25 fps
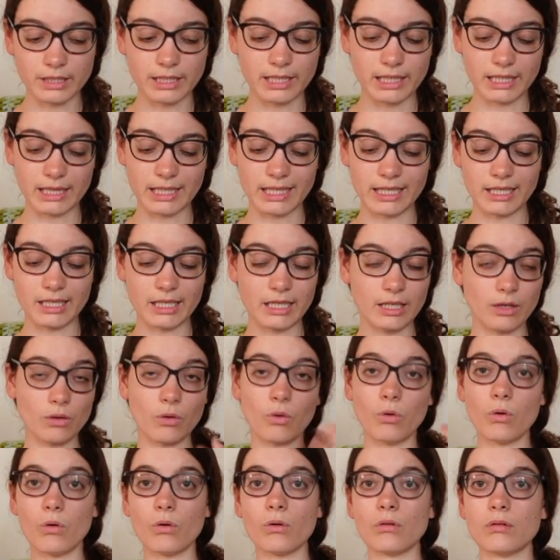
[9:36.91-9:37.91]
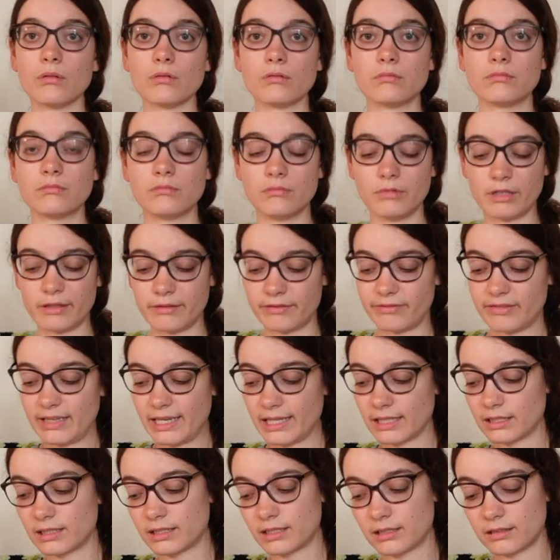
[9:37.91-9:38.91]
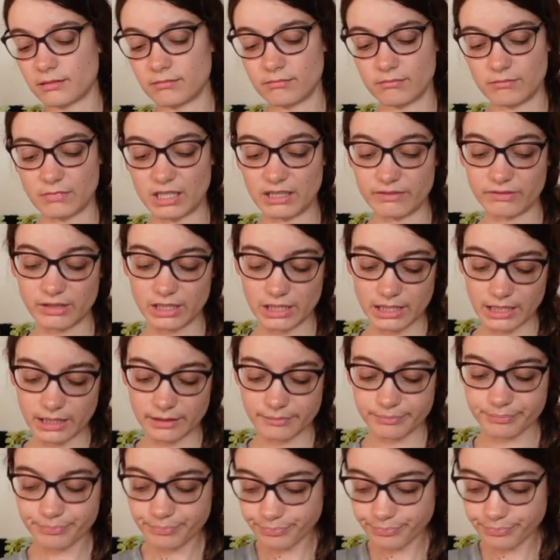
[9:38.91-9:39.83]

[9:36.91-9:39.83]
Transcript: And that it all affects everything.